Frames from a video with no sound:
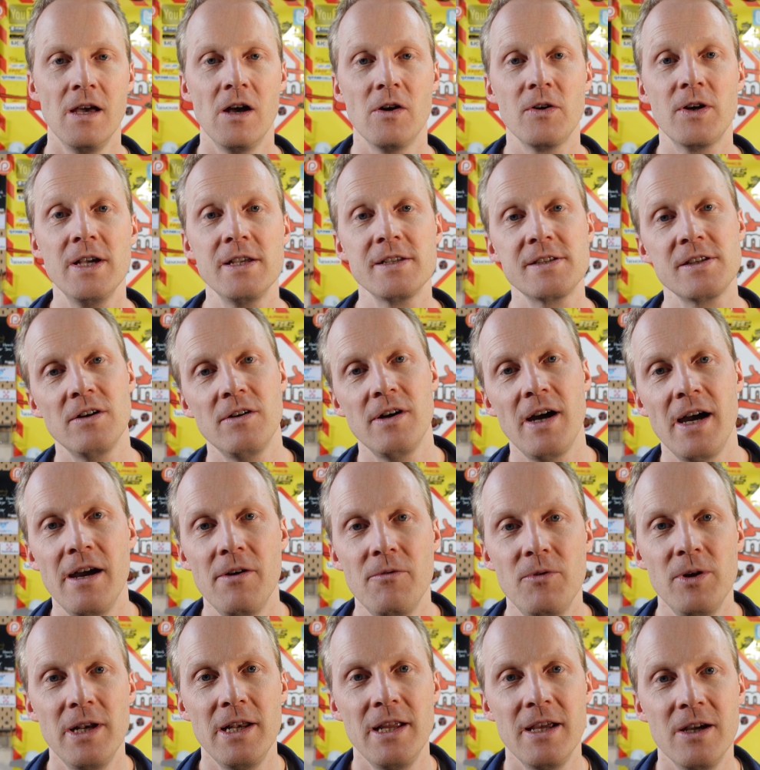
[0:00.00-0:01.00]
Okay, so I
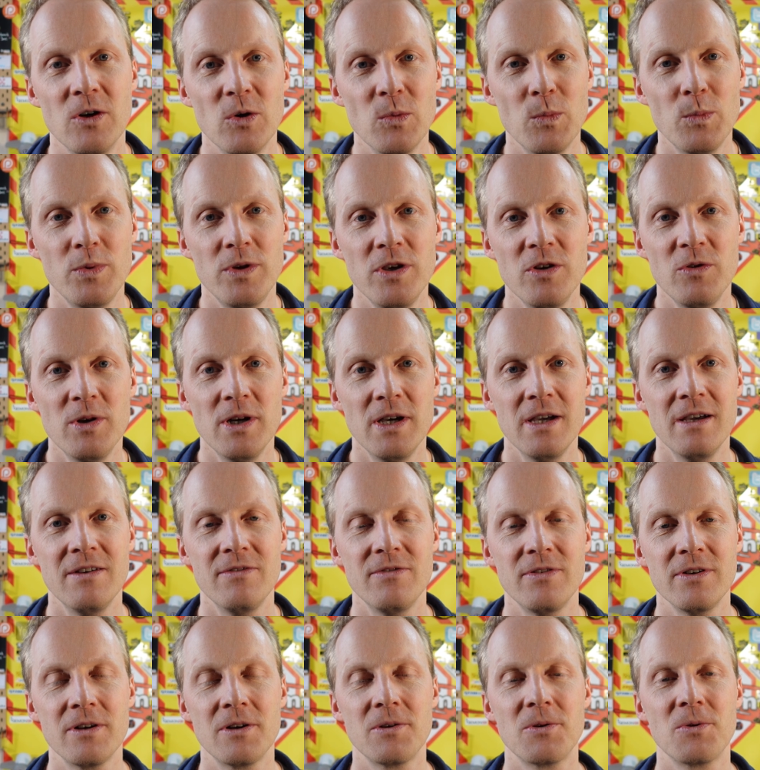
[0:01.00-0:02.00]
really hope you
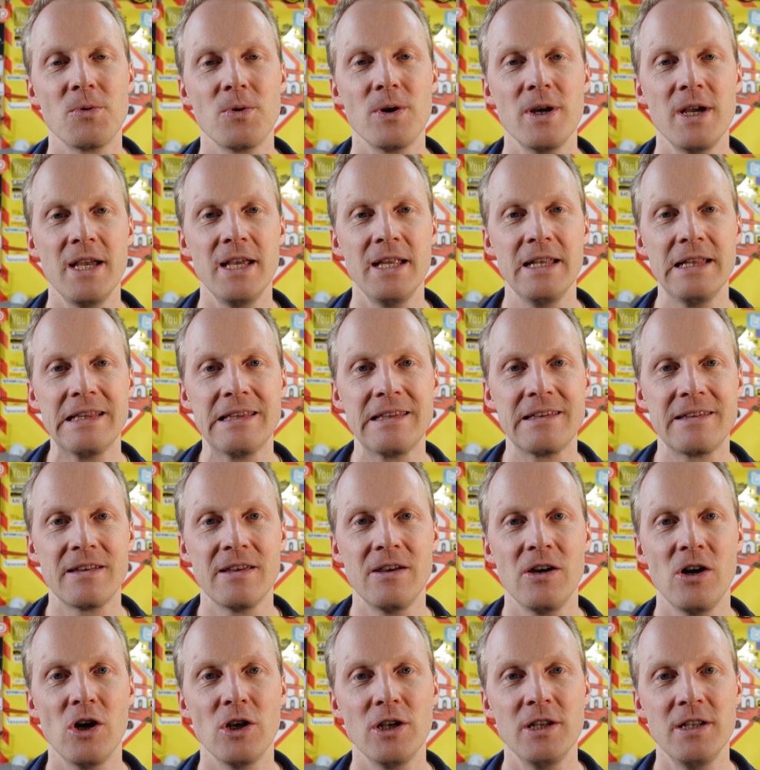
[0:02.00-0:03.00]
have a great
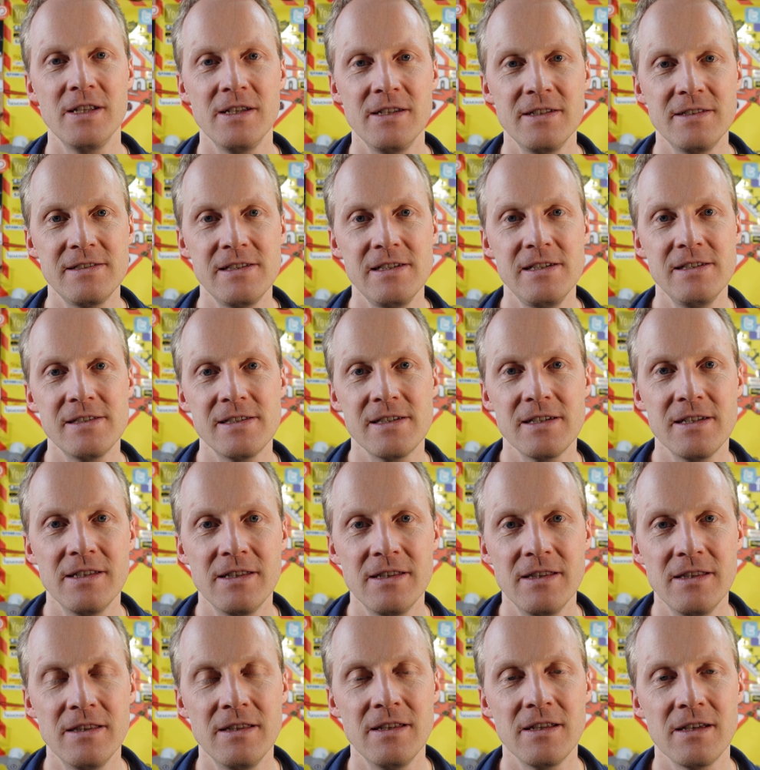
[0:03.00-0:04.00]
holiday
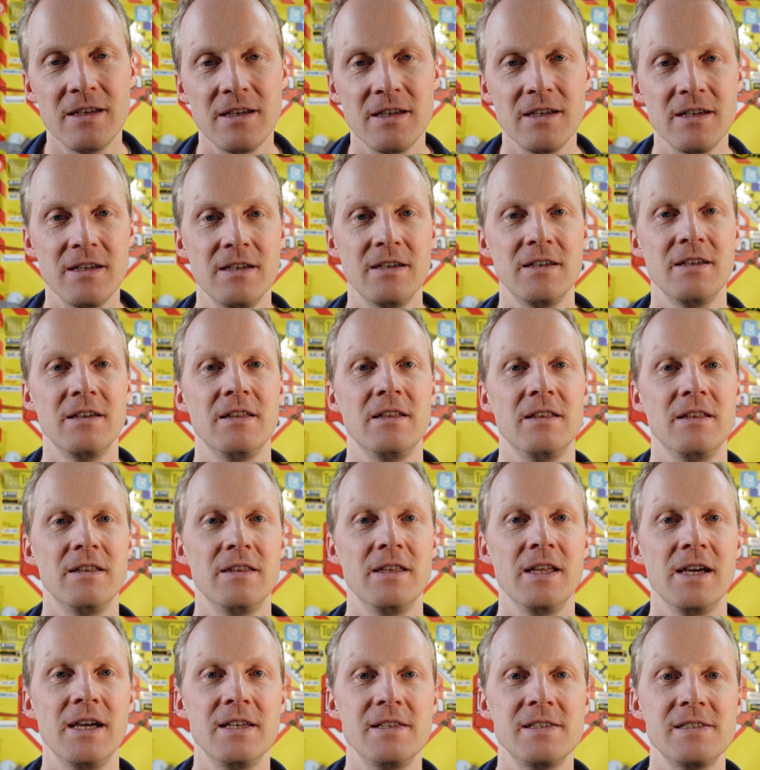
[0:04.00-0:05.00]
season,
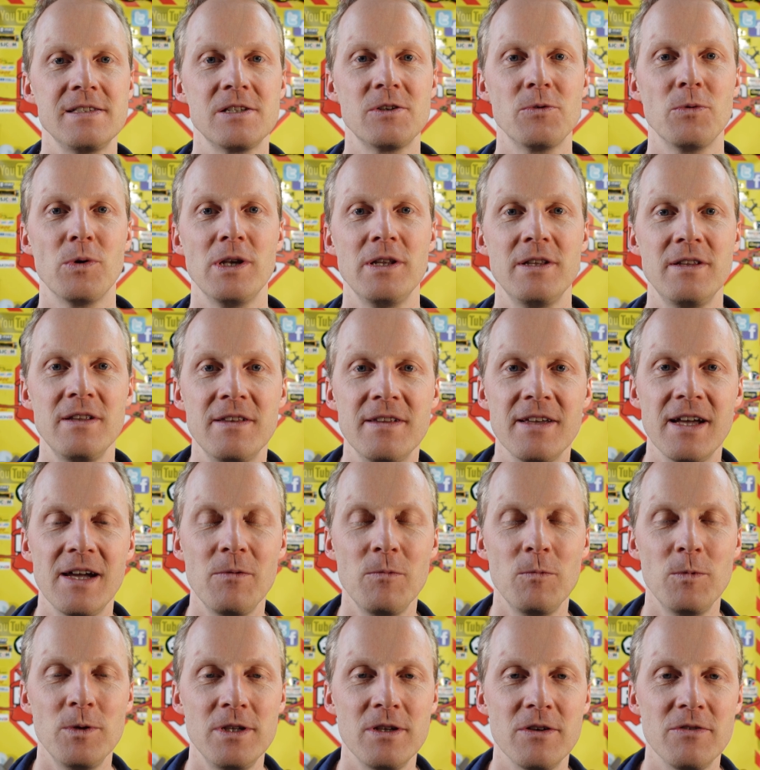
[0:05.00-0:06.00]
nice quality
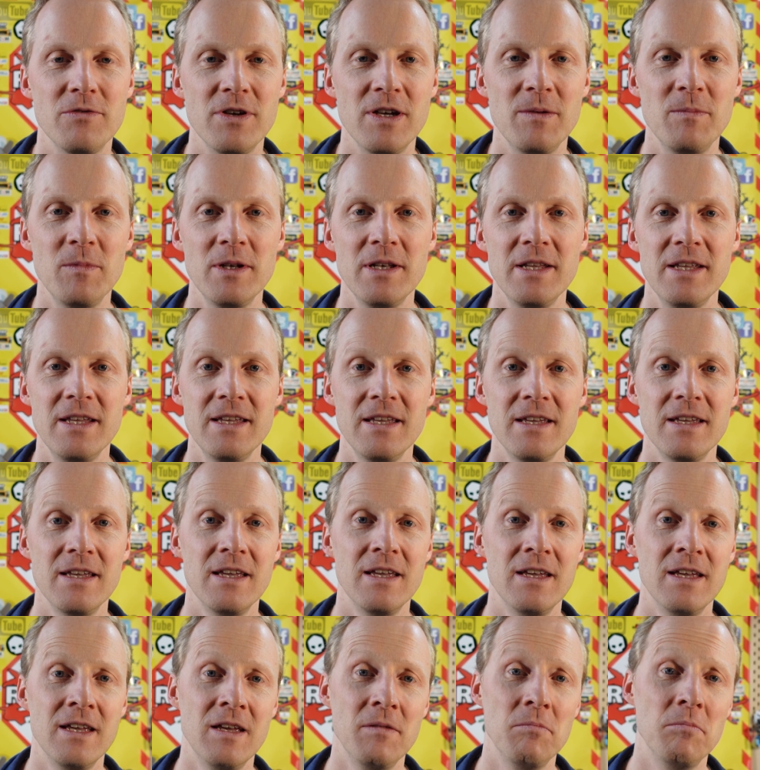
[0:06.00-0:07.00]
time with your family,
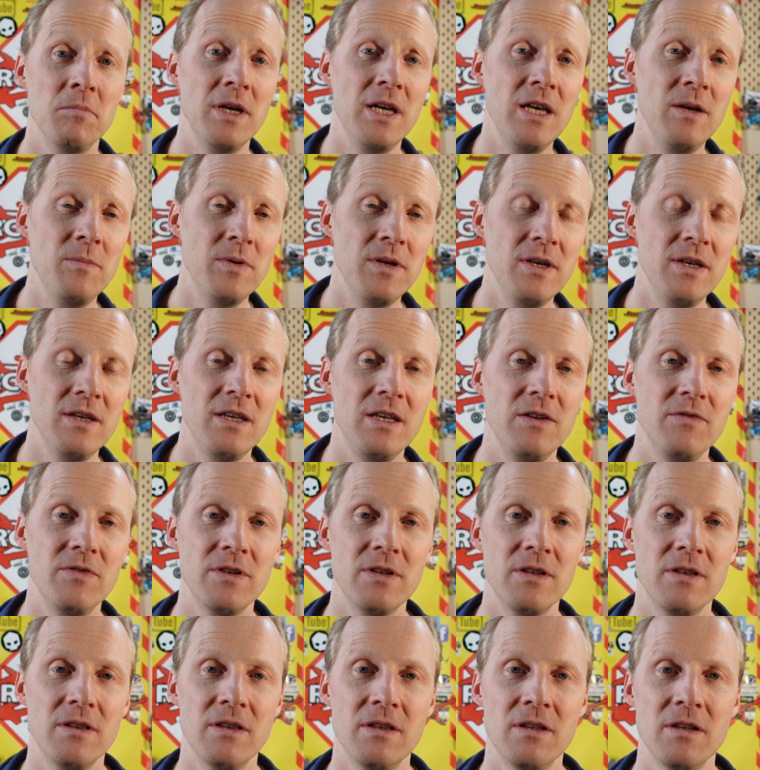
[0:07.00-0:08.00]
maybe
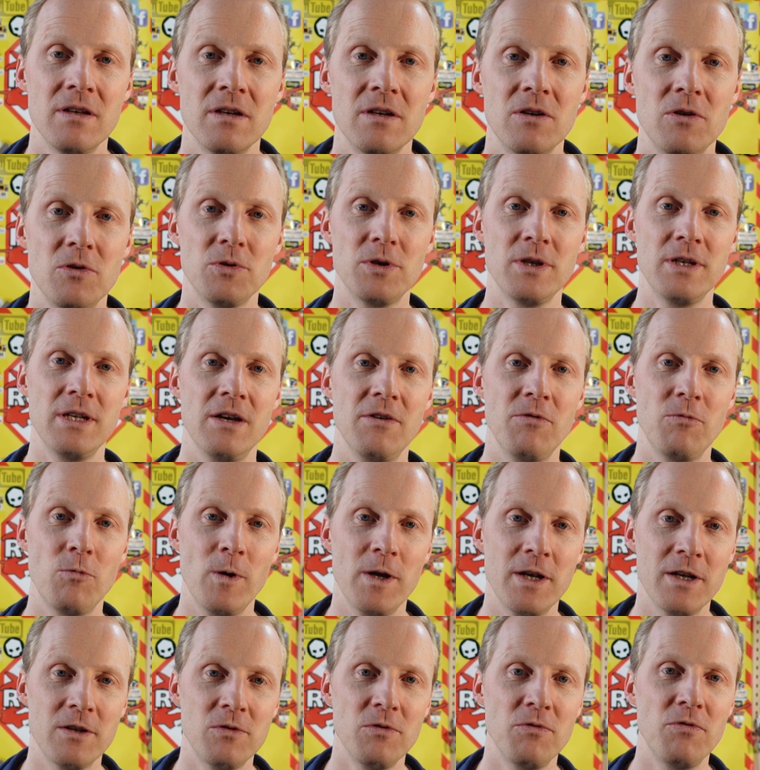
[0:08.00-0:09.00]
even good enough
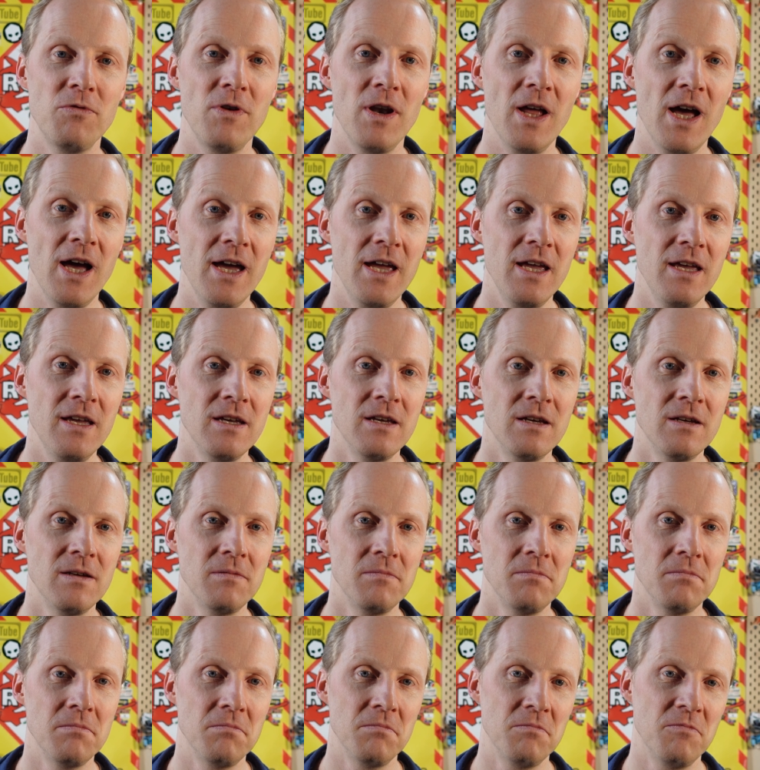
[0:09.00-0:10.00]
weather to fly,
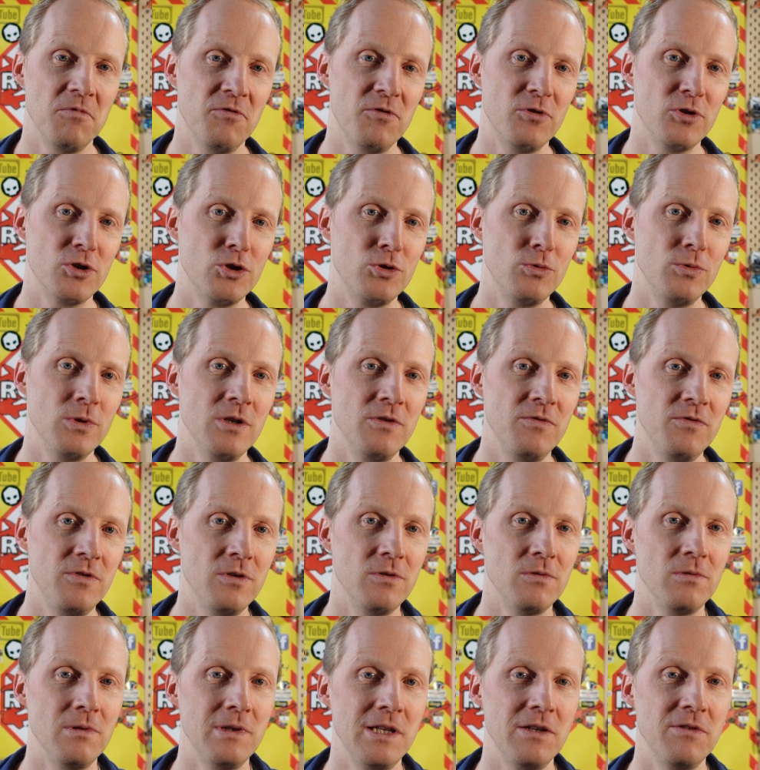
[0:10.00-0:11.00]
for sure if
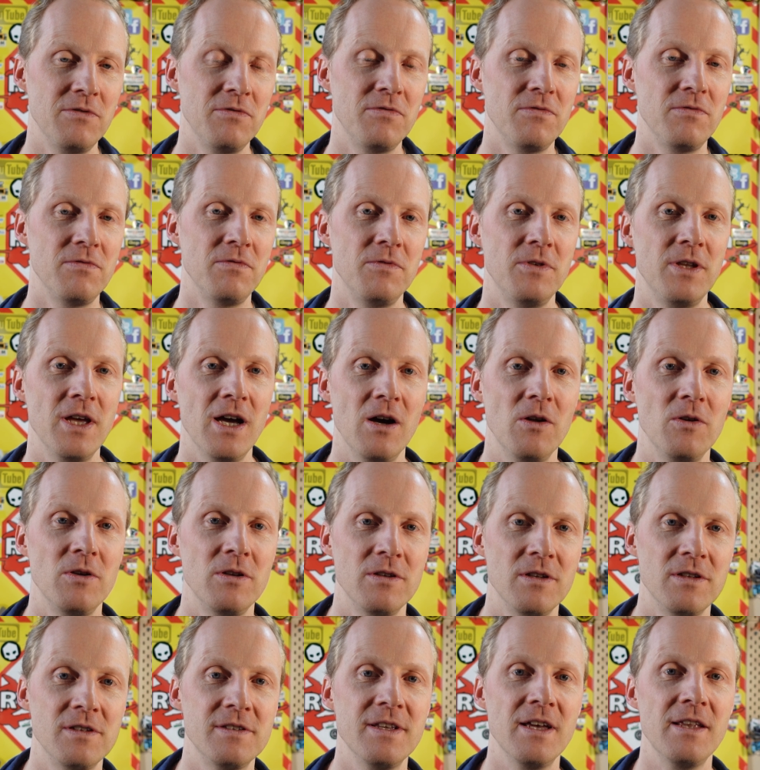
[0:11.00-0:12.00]
you live down
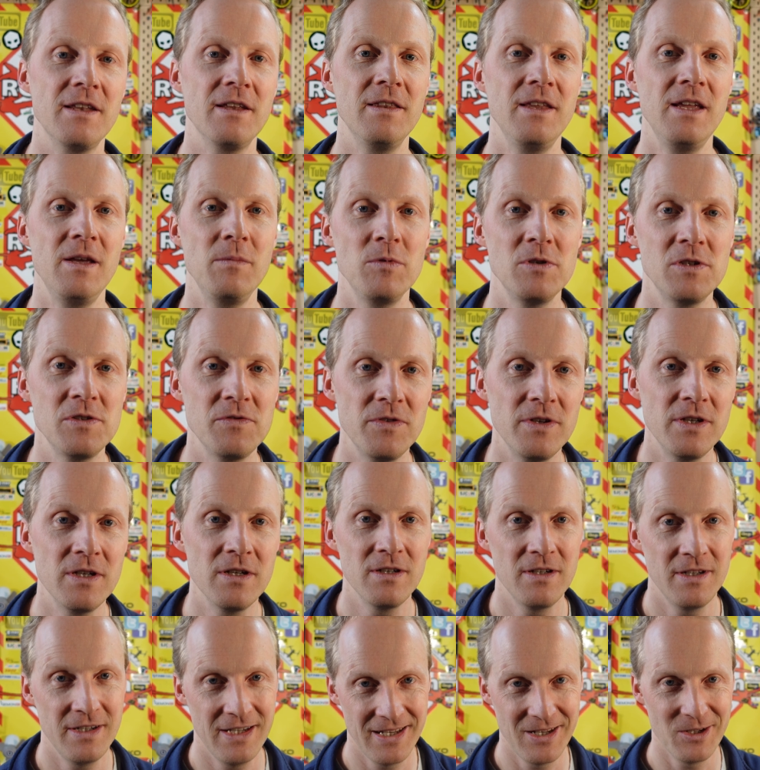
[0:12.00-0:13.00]
in the southern
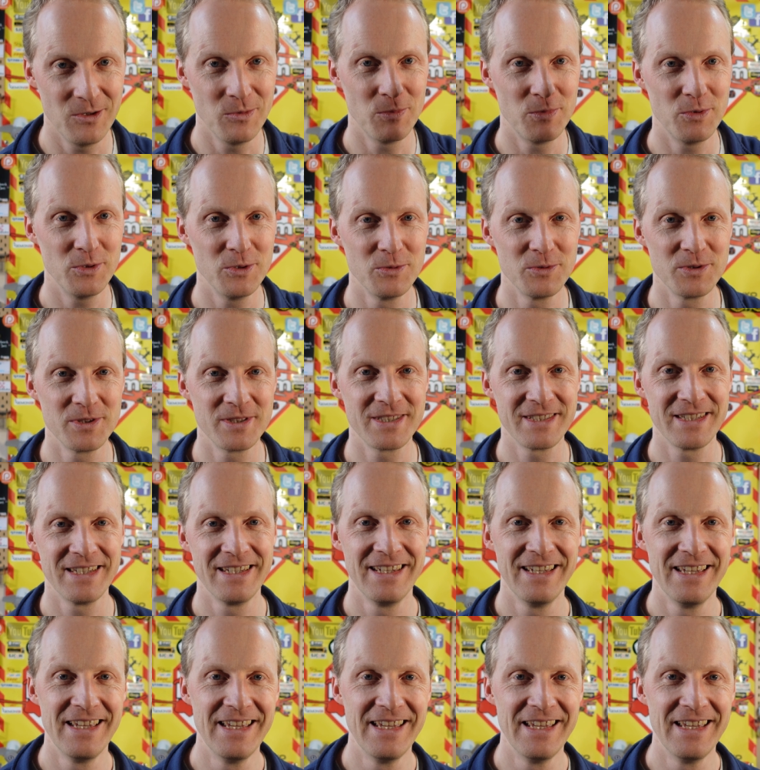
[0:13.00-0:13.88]
hemisphere, hello Bruce,